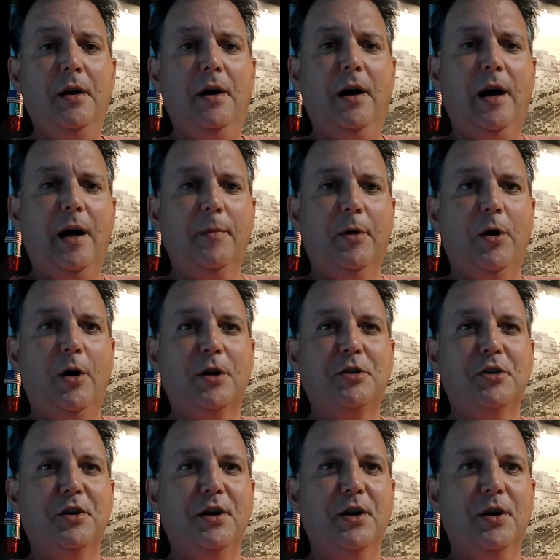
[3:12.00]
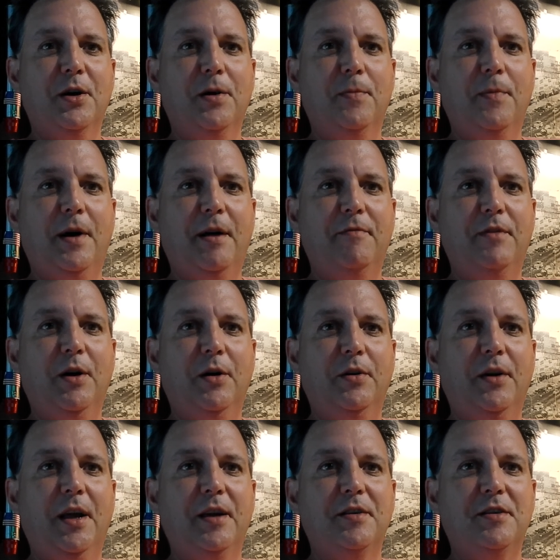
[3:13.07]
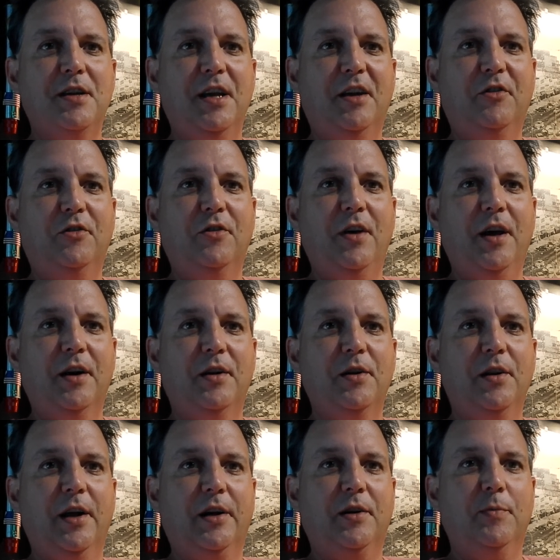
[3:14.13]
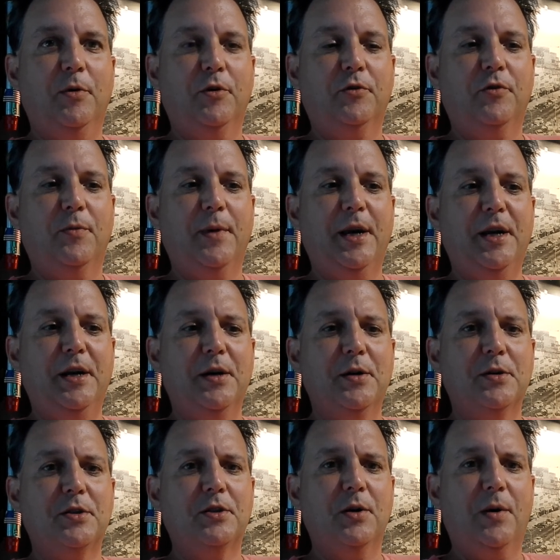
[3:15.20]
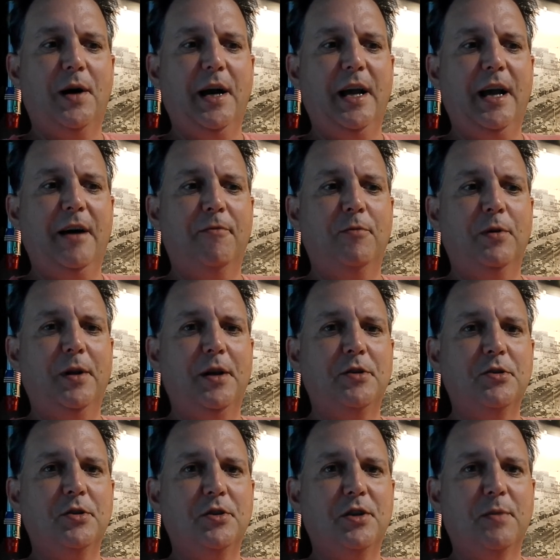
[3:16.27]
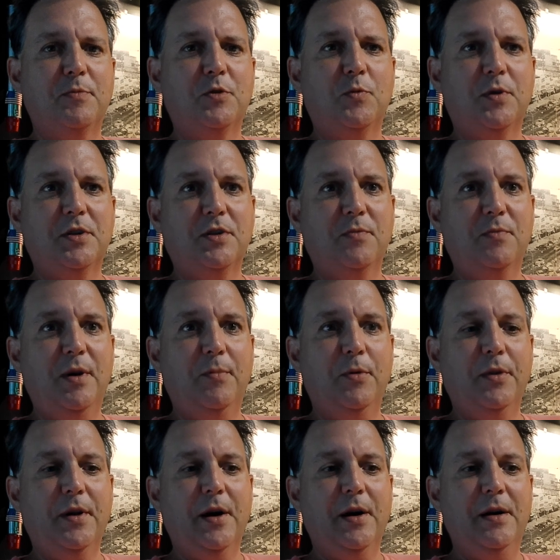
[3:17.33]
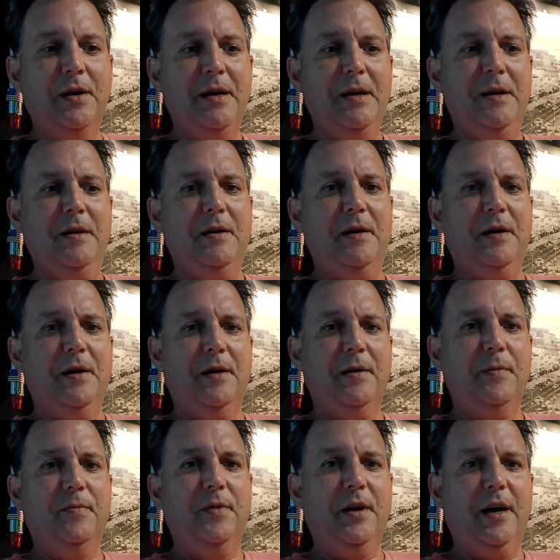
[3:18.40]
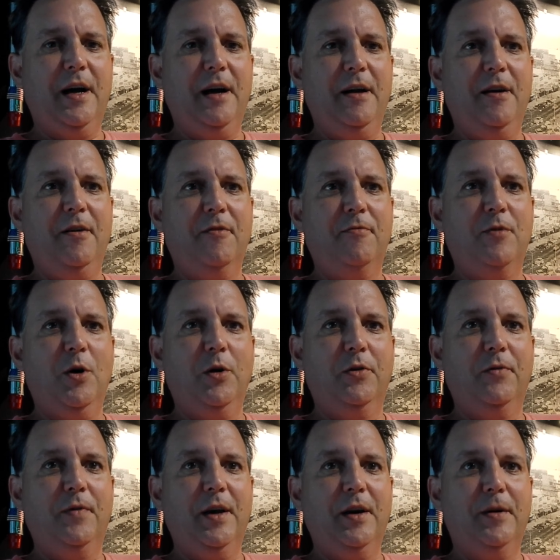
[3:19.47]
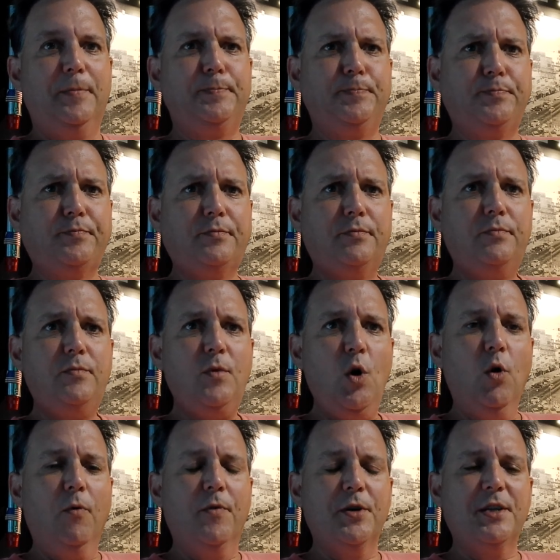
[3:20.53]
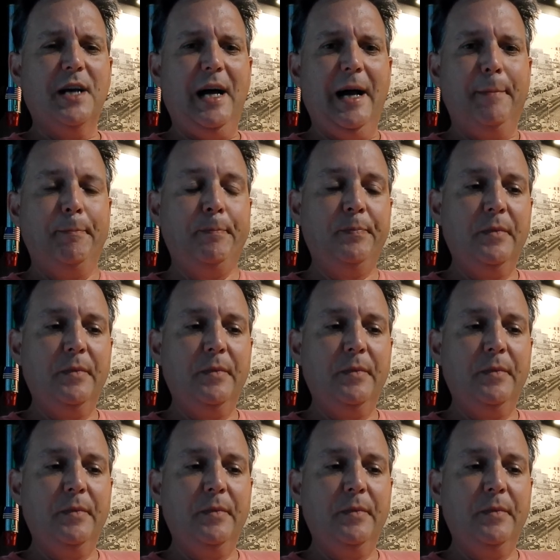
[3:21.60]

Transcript: I'm an auctioneer. I've dealt in antiques and collectibles for many years, so I have relationships with some people there that I have cultivated over time.